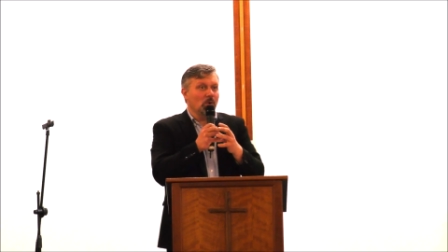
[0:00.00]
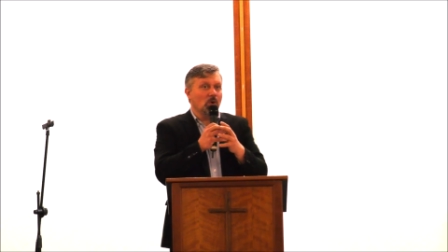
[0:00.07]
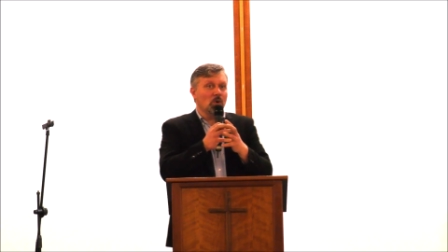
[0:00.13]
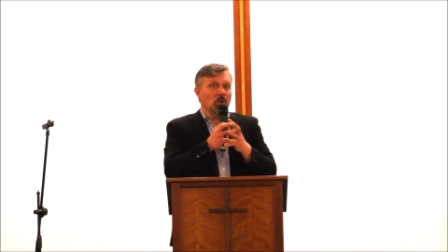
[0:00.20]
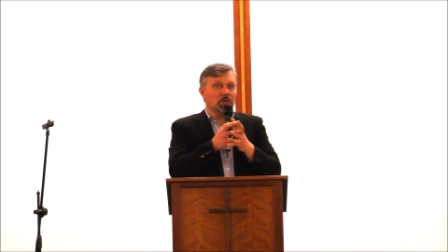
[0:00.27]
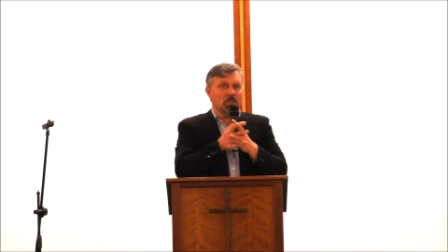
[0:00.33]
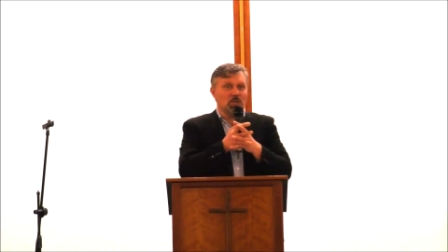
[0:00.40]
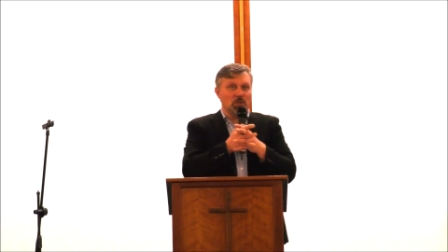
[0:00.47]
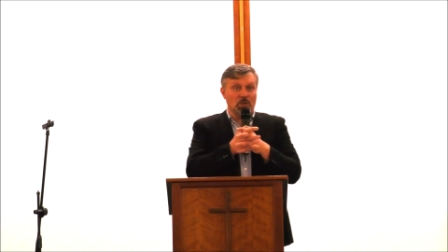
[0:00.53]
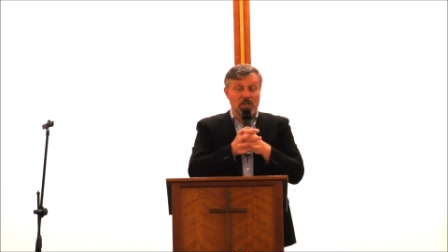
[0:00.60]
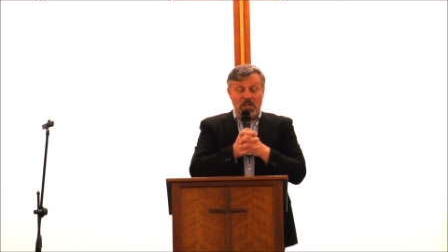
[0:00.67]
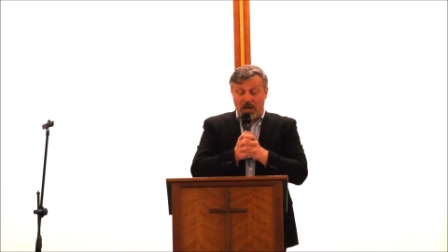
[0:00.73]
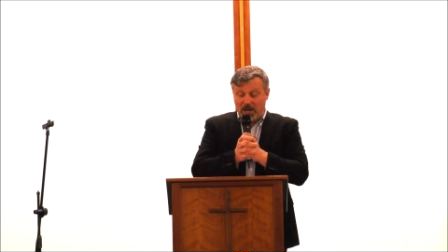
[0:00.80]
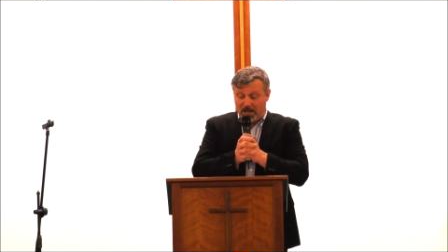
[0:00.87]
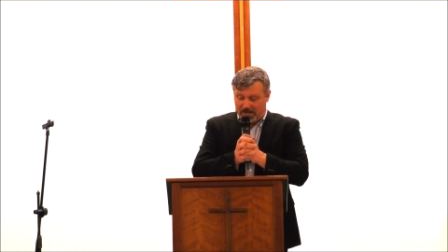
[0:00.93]
or to
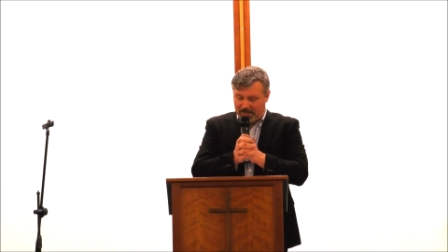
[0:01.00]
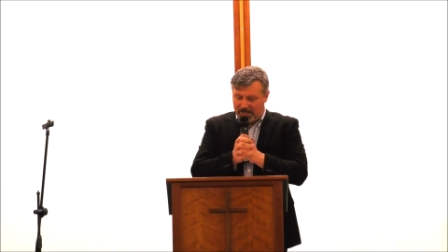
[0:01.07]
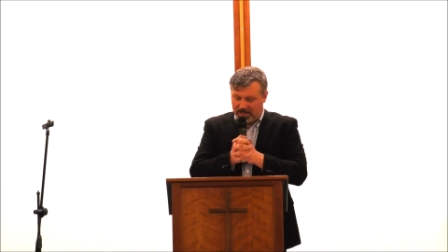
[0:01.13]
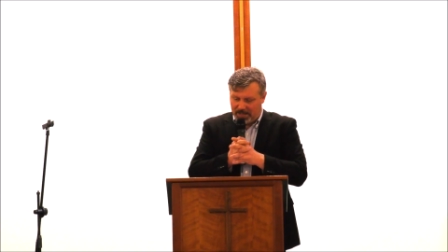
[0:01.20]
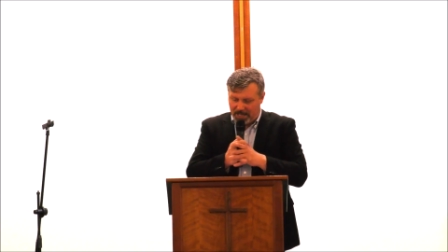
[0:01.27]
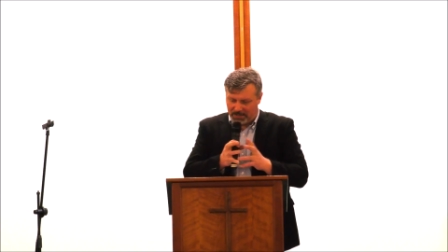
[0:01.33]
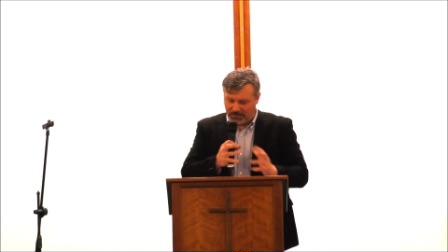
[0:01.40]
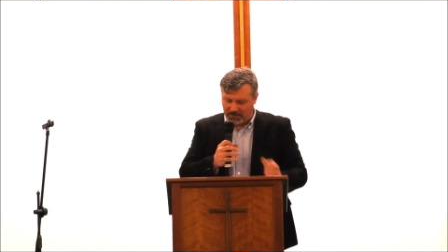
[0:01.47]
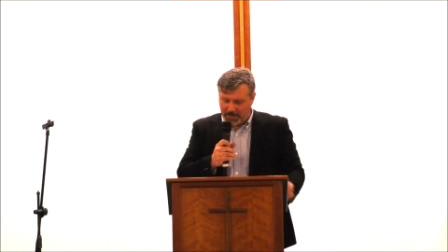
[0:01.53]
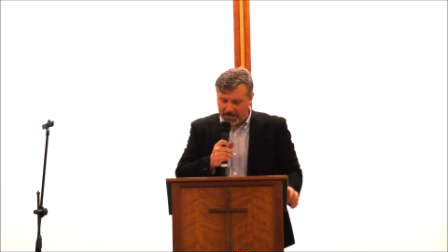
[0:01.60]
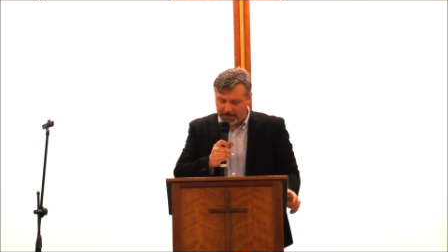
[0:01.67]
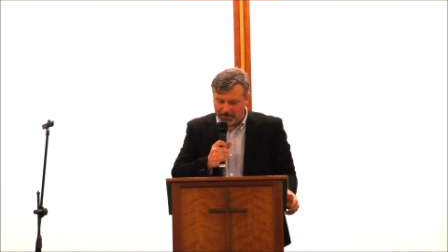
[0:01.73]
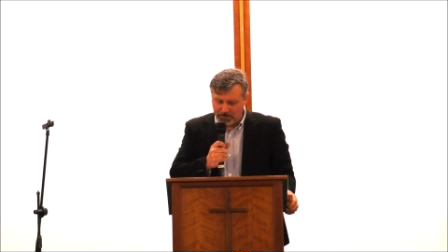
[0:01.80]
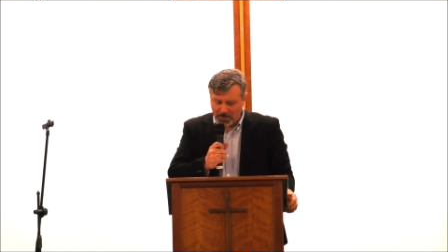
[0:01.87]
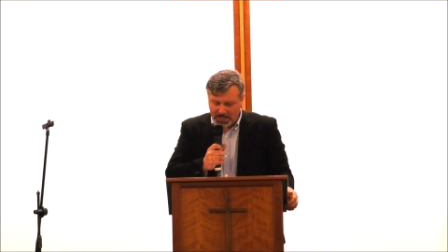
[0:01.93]
guard that
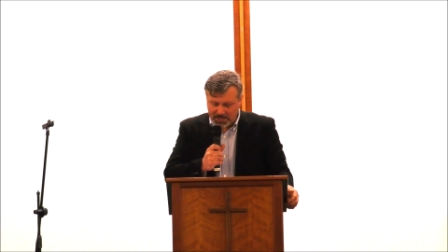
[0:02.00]
faith.